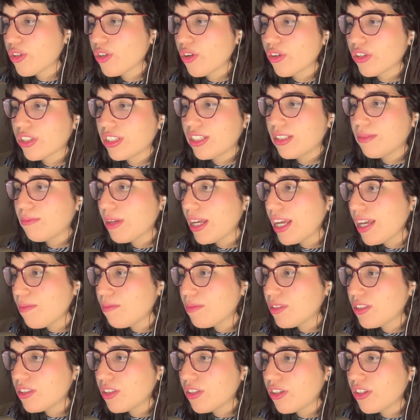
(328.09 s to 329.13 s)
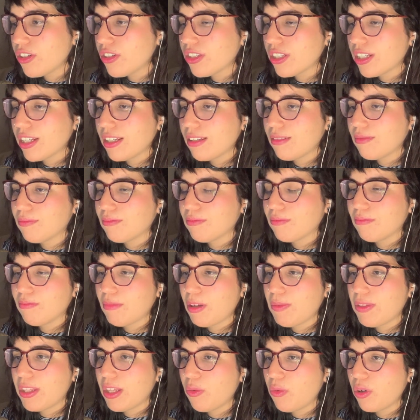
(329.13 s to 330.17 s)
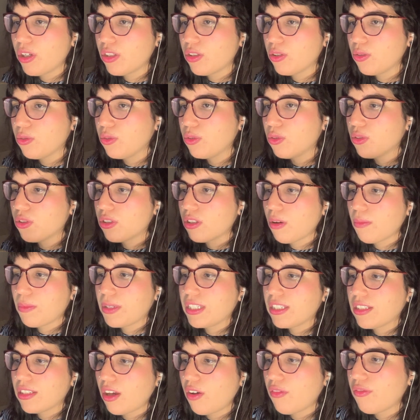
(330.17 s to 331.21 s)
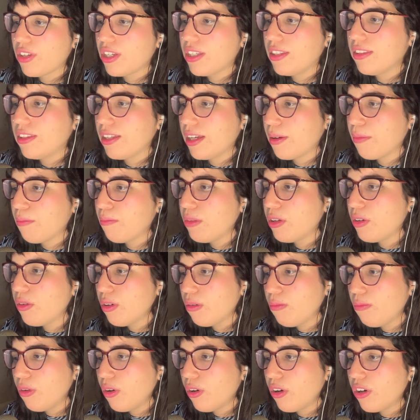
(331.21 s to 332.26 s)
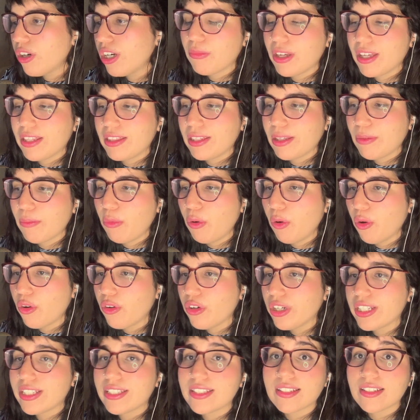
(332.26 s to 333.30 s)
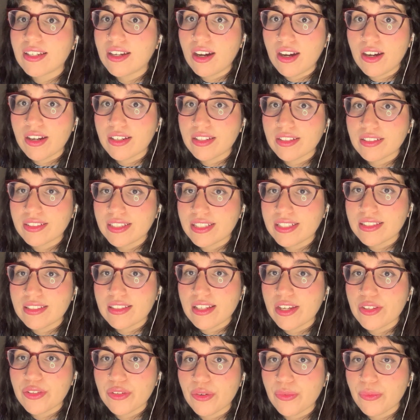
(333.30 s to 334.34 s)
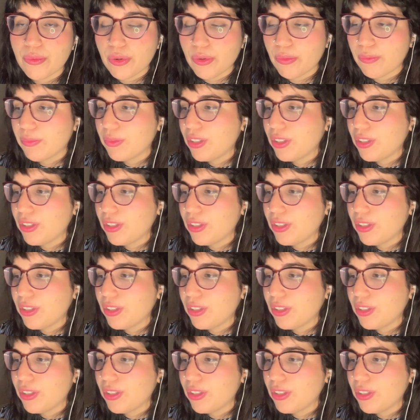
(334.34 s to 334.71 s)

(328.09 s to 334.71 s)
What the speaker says: Your team enters and maybe they want to do some stuff in the Miro board and the board is gone inside your room.